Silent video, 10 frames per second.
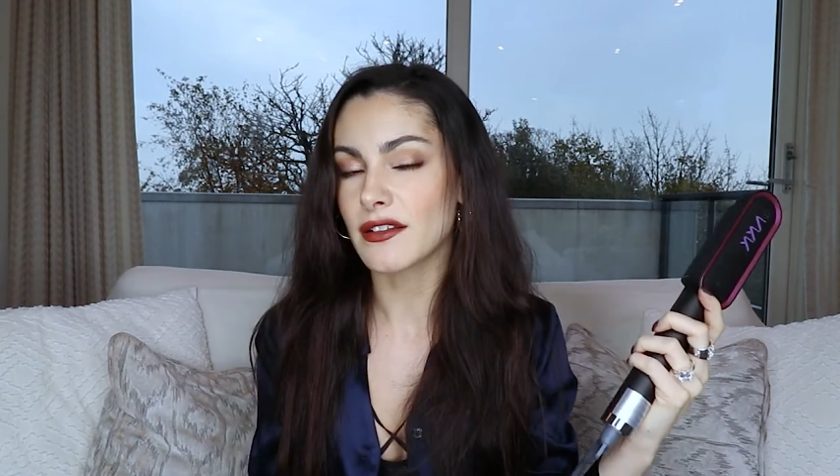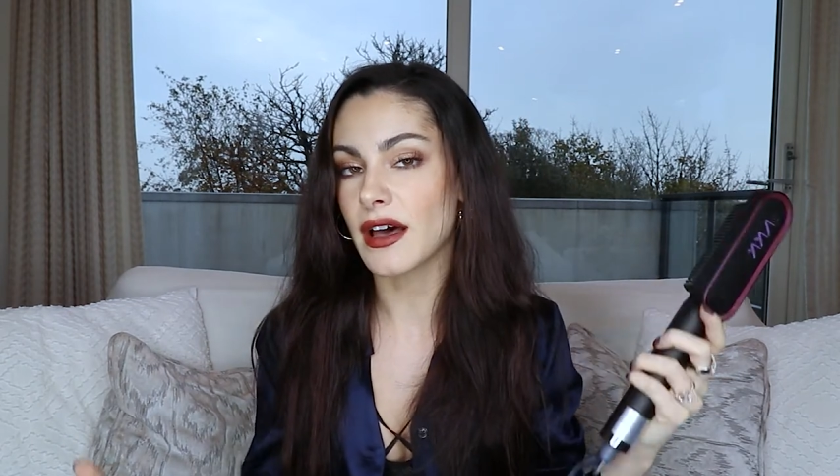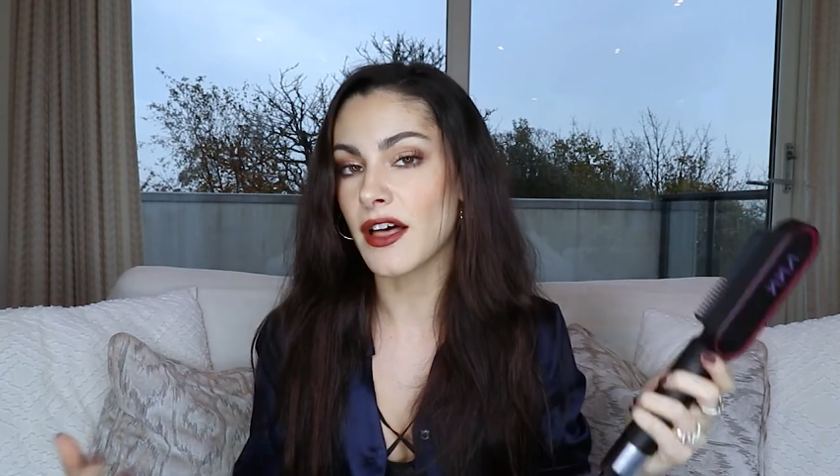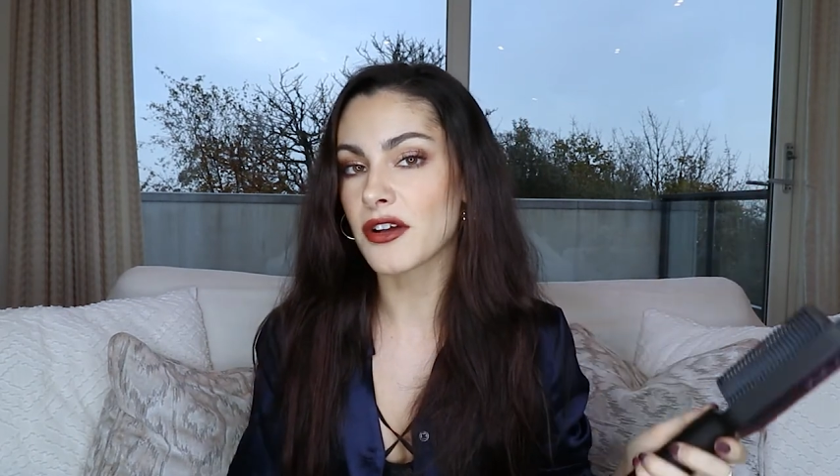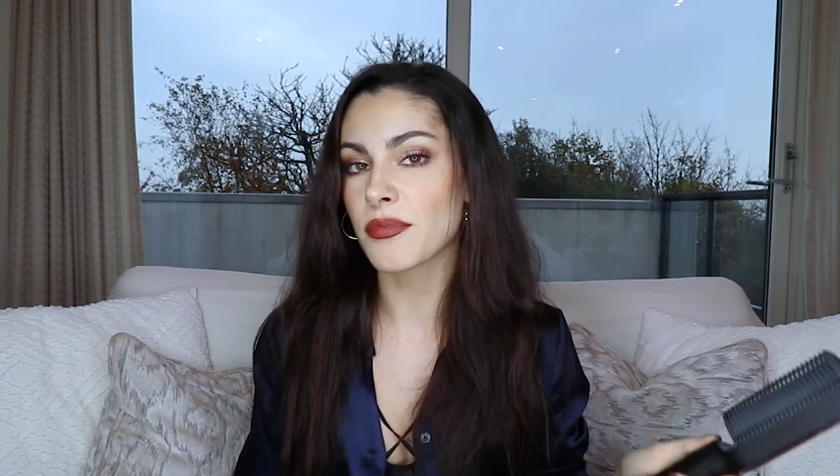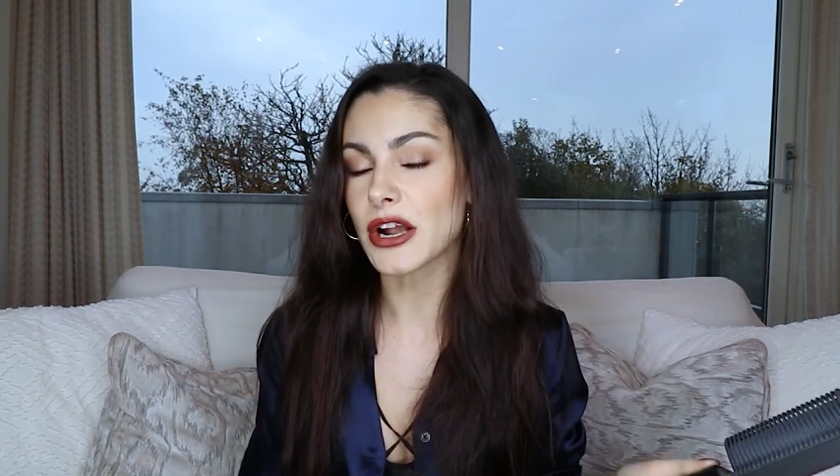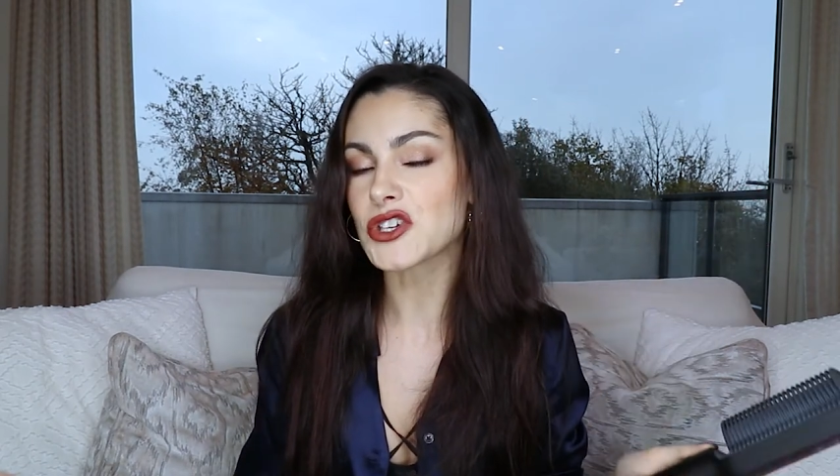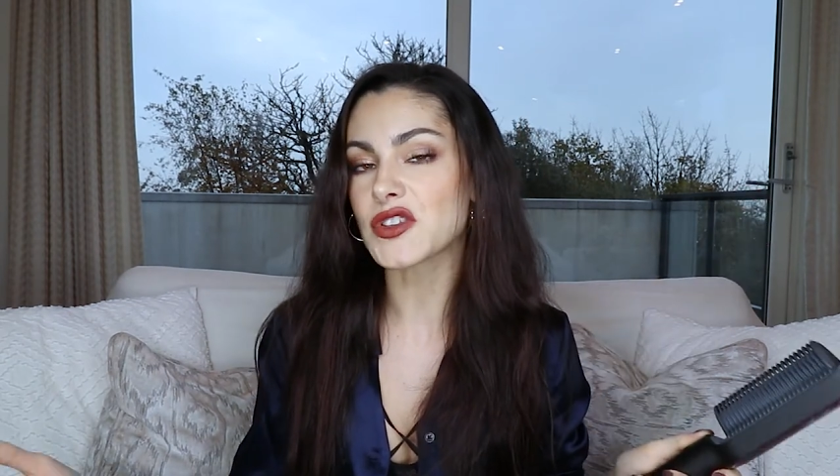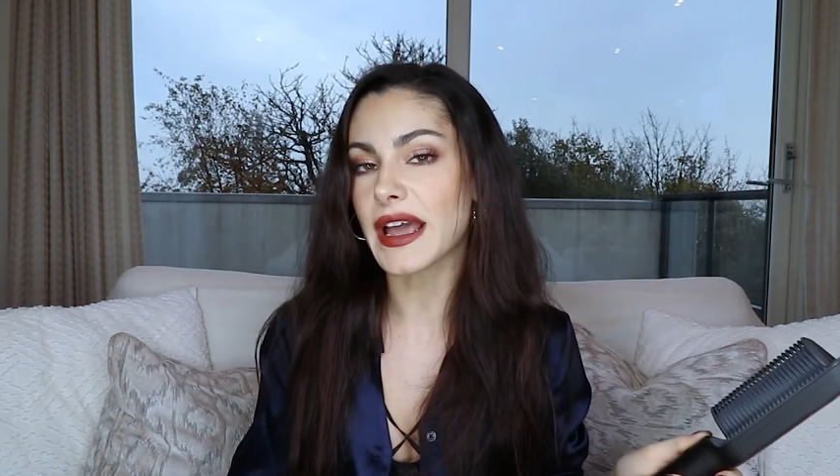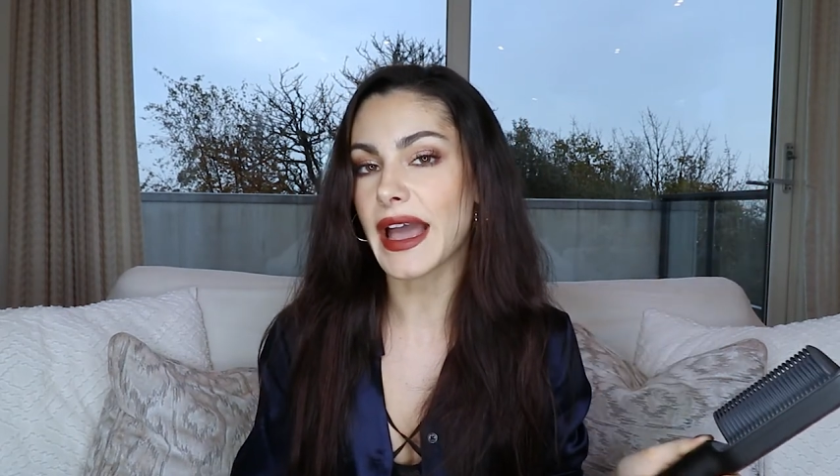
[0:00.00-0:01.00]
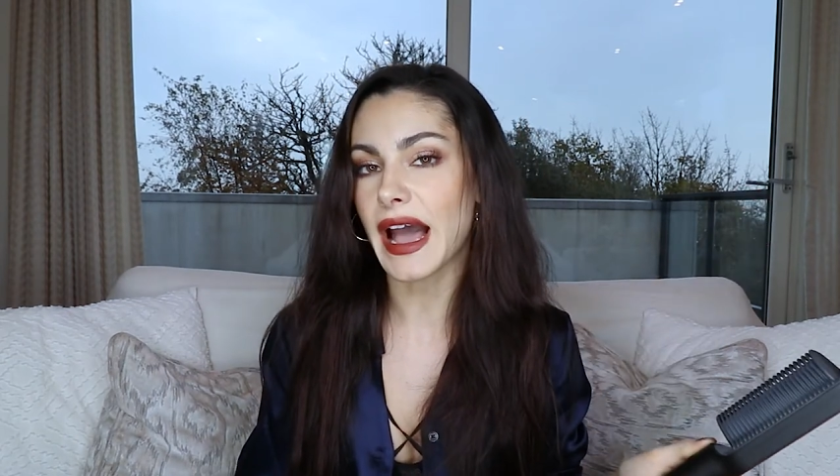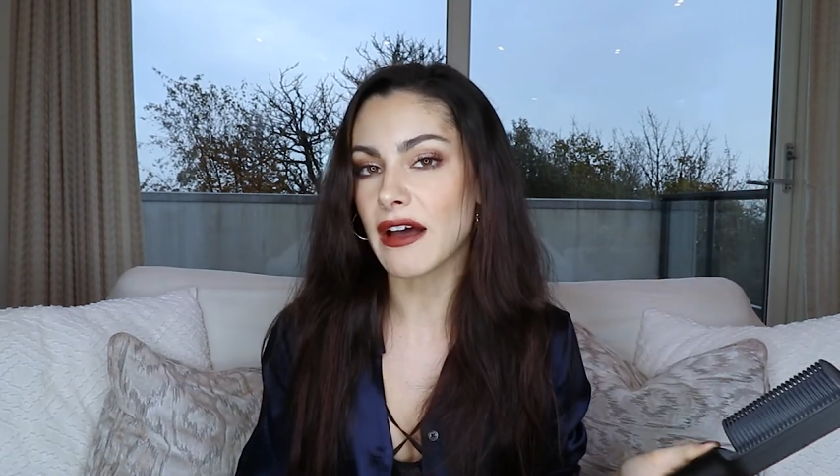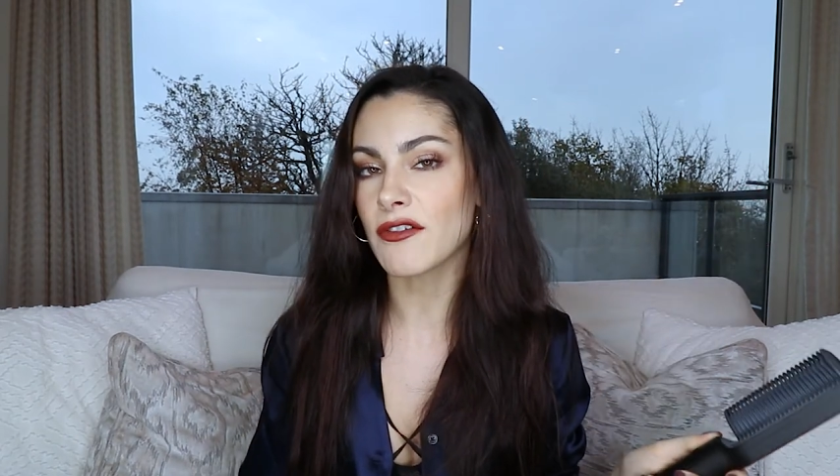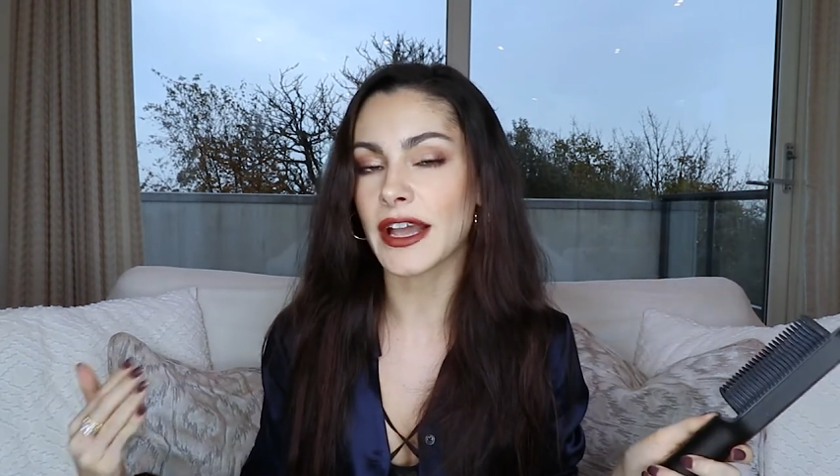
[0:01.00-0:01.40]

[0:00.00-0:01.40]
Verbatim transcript: The other brush that I have,